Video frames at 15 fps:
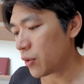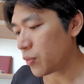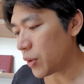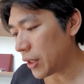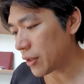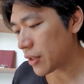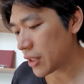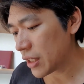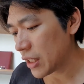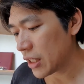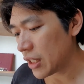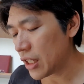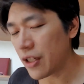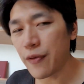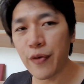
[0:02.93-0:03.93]
Well,
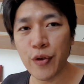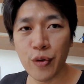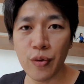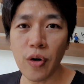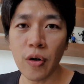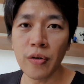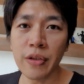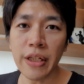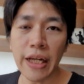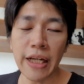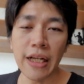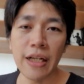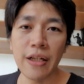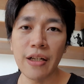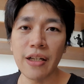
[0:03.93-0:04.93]
if you own
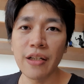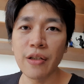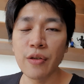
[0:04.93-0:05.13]
a